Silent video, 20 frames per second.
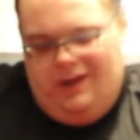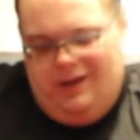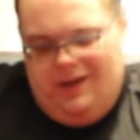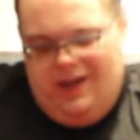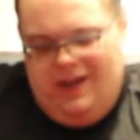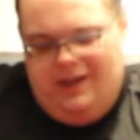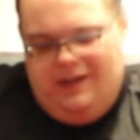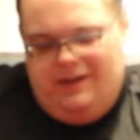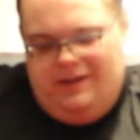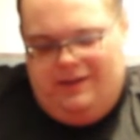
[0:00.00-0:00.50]

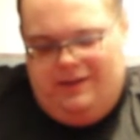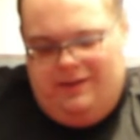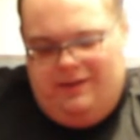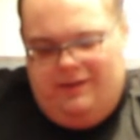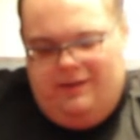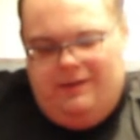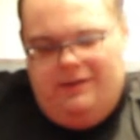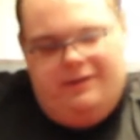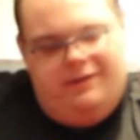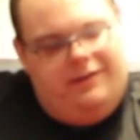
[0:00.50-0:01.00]

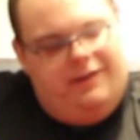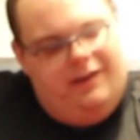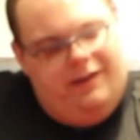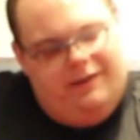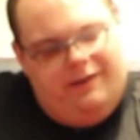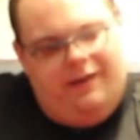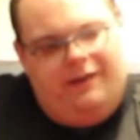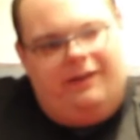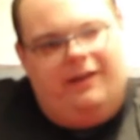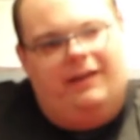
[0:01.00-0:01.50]
It's,
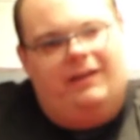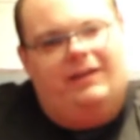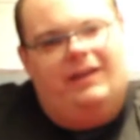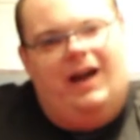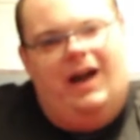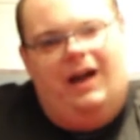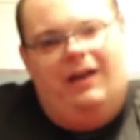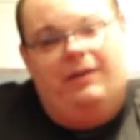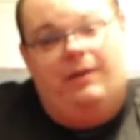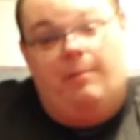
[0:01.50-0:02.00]
as I said,
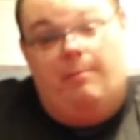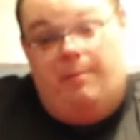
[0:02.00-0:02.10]
not the